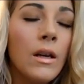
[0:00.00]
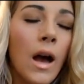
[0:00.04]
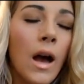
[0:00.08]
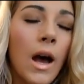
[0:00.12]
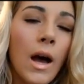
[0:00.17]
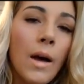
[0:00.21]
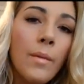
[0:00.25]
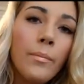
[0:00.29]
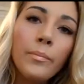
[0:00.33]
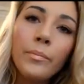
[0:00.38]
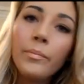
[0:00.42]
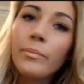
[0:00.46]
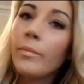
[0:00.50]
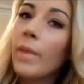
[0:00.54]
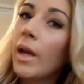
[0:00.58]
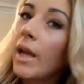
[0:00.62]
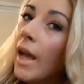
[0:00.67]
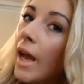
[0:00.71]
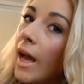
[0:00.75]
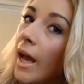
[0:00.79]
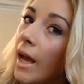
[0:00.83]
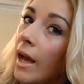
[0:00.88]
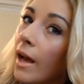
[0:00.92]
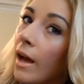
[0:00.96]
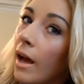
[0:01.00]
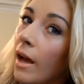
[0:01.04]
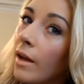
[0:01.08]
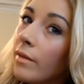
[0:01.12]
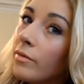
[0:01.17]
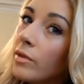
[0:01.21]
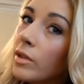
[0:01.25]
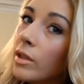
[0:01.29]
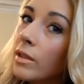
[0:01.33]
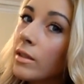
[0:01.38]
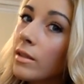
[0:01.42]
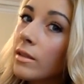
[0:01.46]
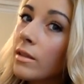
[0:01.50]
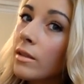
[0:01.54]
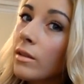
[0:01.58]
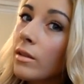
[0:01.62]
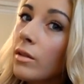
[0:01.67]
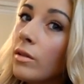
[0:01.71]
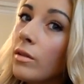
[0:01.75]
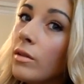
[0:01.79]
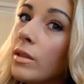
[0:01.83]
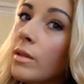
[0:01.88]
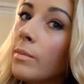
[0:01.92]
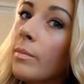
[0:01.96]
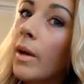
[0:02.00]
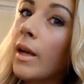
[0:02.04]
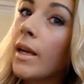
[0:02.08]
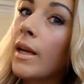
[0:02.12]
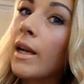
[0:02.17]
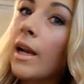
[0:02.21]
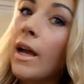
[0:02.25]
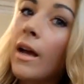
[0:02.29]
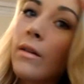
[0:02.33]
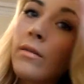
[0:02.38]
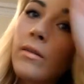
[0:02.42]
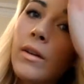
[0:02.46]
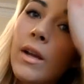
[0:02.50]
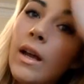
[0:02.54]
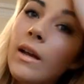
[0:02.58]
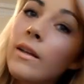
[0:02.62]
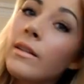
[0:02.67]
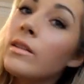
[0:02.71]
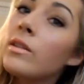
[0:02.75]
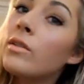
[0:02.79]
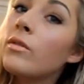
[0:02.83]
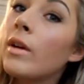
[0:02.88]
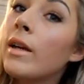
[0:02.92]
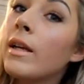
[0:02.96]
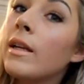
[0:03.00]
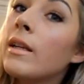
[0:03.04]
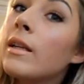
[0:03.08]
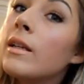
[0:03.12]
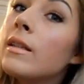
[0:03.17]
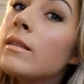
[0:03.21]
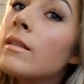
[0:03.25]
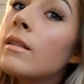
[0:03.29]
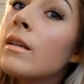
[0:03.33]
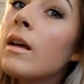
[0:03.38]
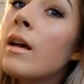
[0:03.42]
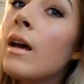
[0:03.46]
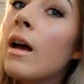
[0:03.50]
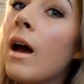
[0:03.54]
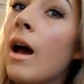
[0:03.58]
My hair, I've just used my Cloud9 straighteners